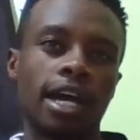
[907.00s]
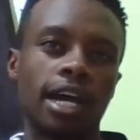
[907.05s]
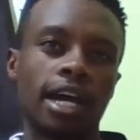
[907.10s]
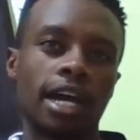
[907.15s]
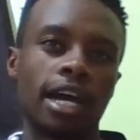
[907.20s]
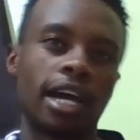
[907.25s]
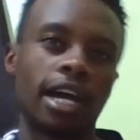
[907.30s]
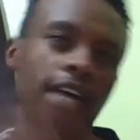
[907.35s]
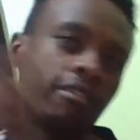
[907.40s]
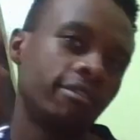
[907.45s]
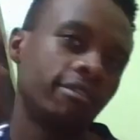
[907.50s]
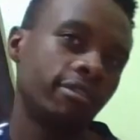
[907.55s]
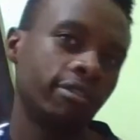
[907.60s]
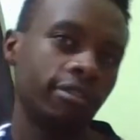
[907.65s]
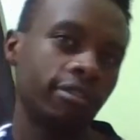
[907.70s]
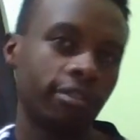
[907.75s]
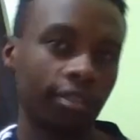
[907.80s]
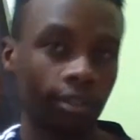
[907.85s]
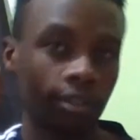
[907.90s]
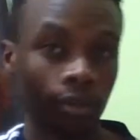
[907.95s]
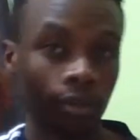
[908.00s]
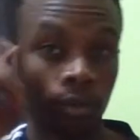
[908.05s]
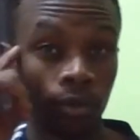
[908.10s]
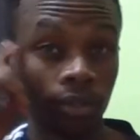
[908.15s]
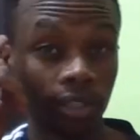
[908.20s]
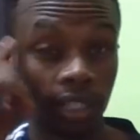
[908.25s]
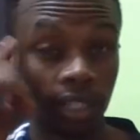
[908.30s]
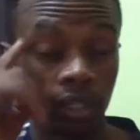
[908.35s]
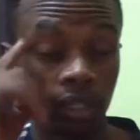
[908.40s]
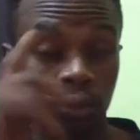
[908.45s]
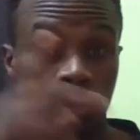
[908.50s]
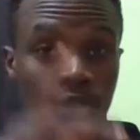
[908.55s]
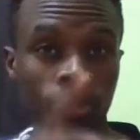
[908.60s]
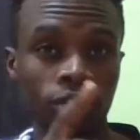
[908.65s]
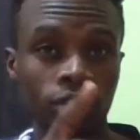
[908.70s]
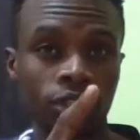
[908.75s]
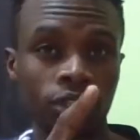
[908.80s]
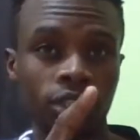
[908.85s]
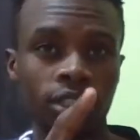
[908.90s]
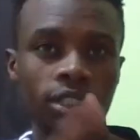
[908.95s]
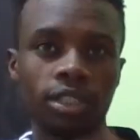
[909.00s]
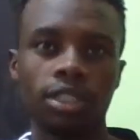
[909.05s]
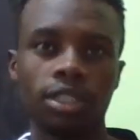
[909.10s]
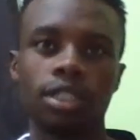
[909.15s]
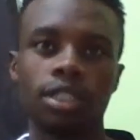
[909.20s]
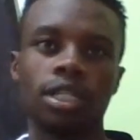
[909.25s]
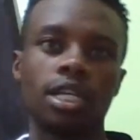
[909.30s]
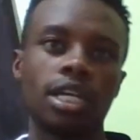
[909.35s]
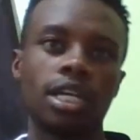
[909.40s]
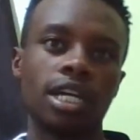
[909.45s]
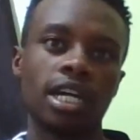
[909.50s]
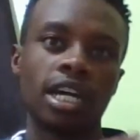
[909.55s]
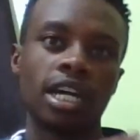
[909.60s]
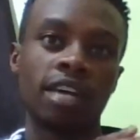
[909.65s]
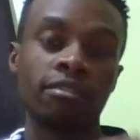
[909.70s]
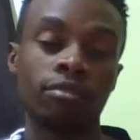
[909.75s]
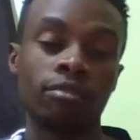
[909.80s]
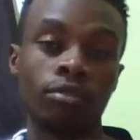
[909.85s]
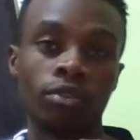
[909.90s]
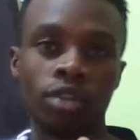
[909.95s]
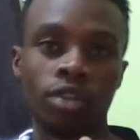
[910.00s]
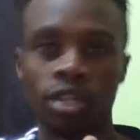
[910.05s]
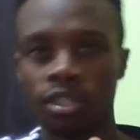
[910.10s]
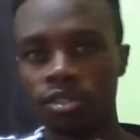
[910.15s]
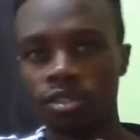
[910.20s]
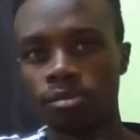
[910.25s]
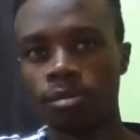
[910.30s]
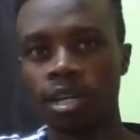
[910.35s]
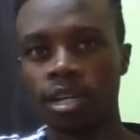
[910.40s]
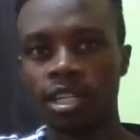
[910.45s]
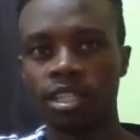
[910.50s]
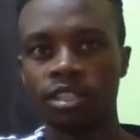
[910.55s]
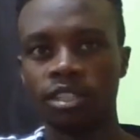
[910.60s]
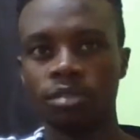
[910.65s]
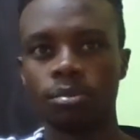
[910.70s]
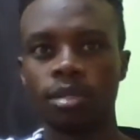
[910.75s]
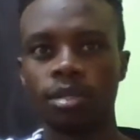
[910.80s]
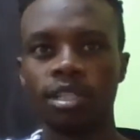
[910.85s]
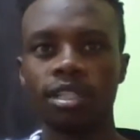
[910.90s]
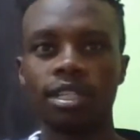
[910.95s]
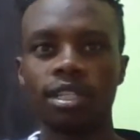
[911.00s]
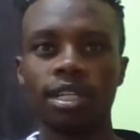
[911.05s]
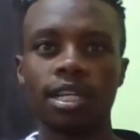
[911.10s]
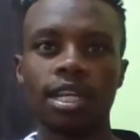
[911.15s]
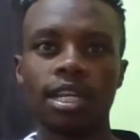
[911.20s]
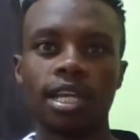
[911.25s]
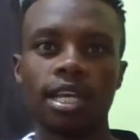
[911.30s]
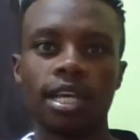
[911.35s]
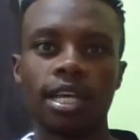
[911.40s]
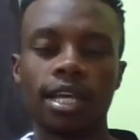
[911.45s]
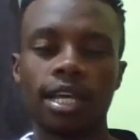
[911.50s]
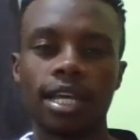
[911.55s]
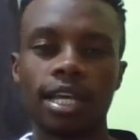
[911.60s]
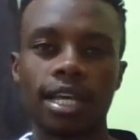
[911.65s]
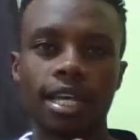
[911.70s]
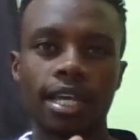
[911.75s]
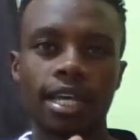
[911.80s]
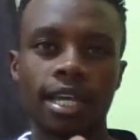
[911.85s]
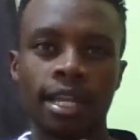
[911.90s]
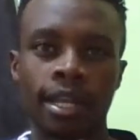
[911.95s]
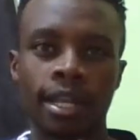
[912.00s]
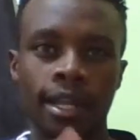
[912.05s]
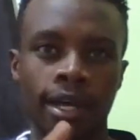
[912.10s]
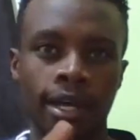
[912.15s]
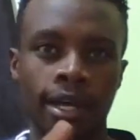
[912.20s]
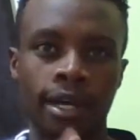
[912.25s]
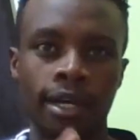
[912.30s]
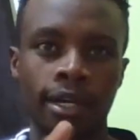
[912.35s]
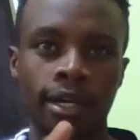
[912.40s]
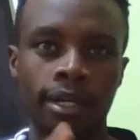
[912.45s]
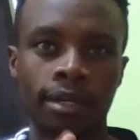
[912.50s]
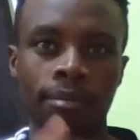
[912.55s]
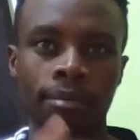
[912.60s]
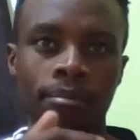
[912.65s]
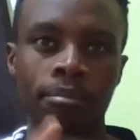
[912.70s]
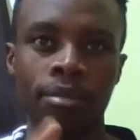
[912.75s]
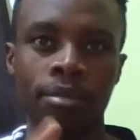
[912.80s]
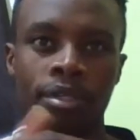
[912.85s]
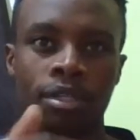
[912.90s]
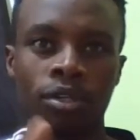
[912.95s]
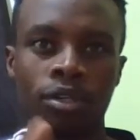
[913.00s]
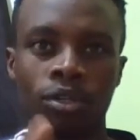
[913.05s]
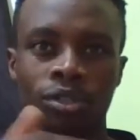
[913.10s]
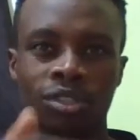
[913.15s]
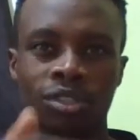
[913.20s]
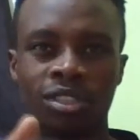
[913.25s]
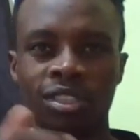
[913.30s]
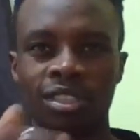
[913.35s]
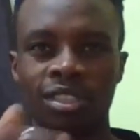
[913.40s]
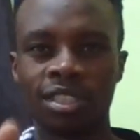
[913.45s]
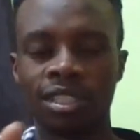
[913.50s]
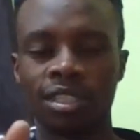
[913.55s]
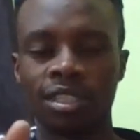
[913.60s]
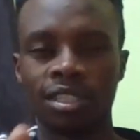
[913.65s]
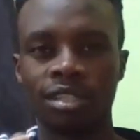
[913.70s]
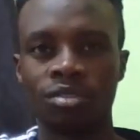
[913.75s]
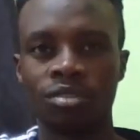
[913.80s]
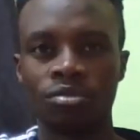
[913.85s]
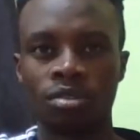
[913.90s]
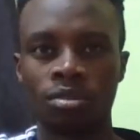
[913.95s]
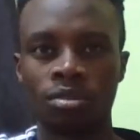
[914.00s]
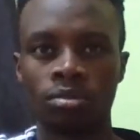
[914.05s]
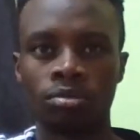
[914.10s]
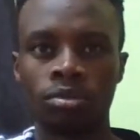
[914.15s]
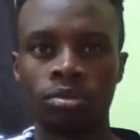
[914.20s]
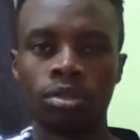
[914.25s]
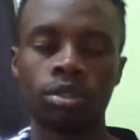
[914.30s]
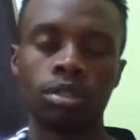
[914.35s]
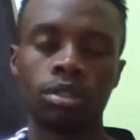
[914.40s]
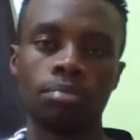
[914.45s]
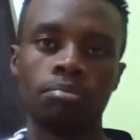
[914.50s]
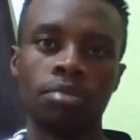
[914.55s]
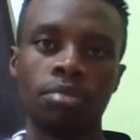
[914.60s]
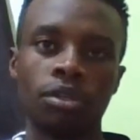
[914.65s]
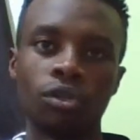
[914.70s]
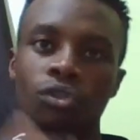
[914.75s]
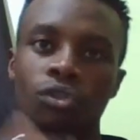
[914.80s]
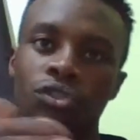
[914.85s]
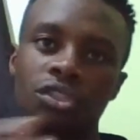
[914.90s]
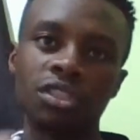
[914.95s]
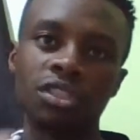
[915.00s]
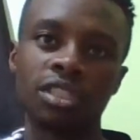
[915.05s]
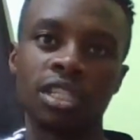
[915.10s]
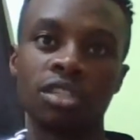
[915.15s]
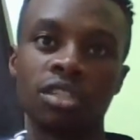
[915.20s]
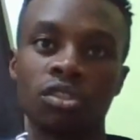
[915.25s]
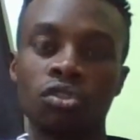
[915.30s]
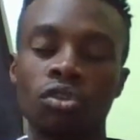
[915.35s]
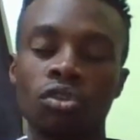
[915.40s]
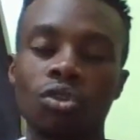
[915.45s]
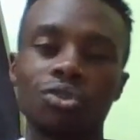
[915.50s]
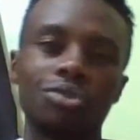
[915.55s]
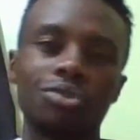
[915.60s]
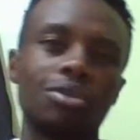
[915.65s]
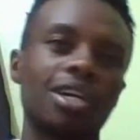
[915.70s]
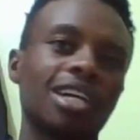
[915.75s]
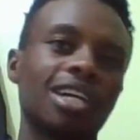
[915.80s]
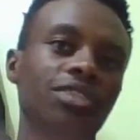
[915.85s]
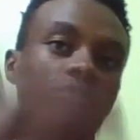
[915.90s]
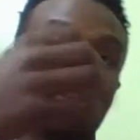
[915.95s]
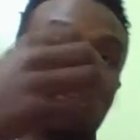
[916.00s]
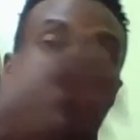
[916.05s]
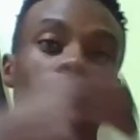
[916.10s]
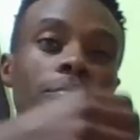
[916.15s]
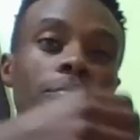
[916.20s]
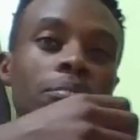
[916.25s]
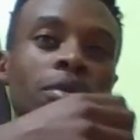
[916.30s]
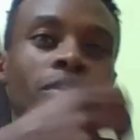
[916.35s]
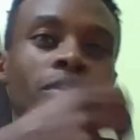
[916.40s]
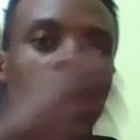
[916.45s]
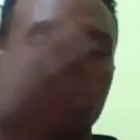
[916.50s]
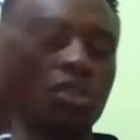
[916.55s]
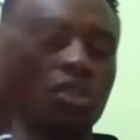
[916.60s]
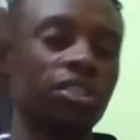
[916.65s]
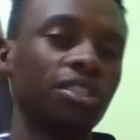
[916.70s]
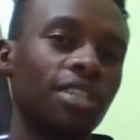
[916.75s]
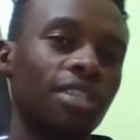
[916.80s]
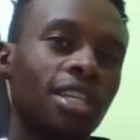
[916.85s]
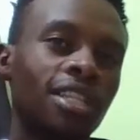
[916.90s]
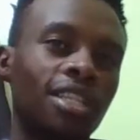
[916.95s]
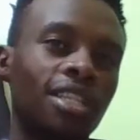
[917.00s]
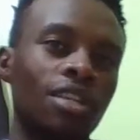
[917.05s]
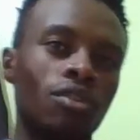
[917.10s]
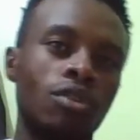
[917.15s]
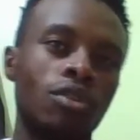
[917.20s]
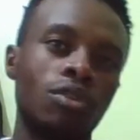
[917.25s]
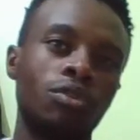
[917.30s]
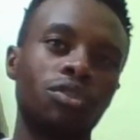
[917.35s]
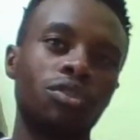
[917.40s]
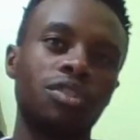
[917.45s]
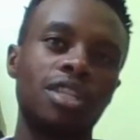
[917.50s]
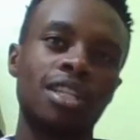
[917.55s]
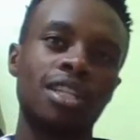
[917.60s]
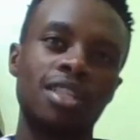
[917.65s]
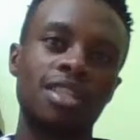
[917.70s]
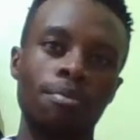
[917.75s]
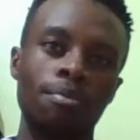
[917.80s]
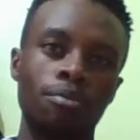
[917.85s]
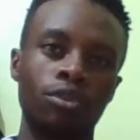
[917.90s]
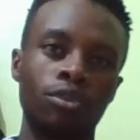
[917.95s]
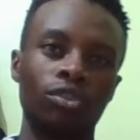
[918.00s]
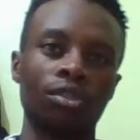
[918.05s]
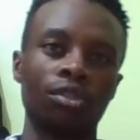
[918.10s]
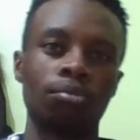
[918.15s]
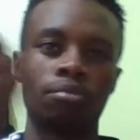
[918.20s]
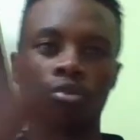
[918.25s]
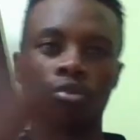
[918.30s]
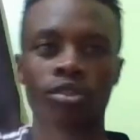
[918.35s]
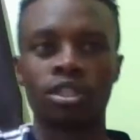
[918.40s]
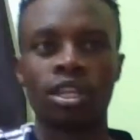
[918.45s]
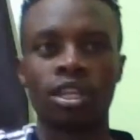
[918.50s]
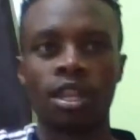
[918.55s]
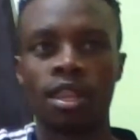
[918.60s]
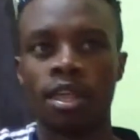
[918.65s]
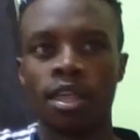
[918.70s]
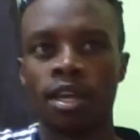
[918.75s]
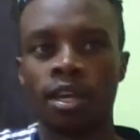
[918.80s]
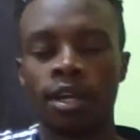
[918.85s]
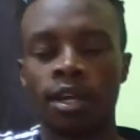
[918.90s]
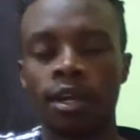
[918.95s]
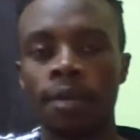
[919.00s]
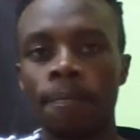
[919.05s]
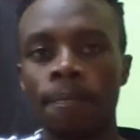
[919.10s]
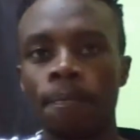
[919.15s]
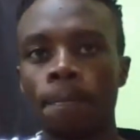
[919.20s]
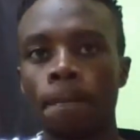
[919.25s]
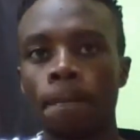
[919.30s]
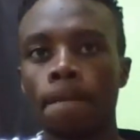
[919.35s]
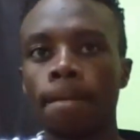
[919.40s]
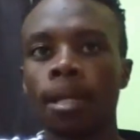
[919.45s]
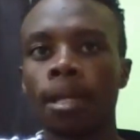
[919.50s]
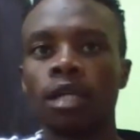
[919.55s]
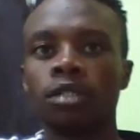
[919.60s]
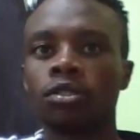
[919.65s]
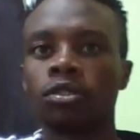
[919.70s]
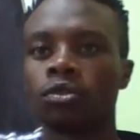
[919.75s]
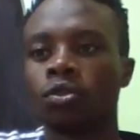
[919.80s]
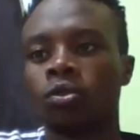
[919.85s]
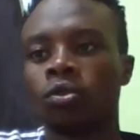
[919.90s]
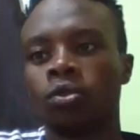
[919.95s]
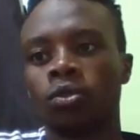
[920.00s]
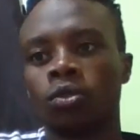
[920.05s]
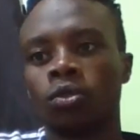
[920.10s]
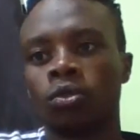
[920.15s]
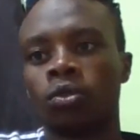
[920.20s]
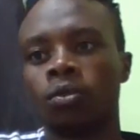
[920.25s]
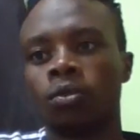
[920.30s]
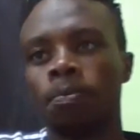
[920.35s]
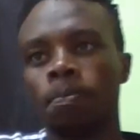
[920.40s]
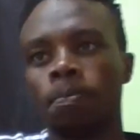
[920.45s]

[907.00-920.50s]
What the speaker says: have good psychology, have good risk management, and be consistent in your rules. Be consistent in your actually being consistent in your rules. That's the most important thing. So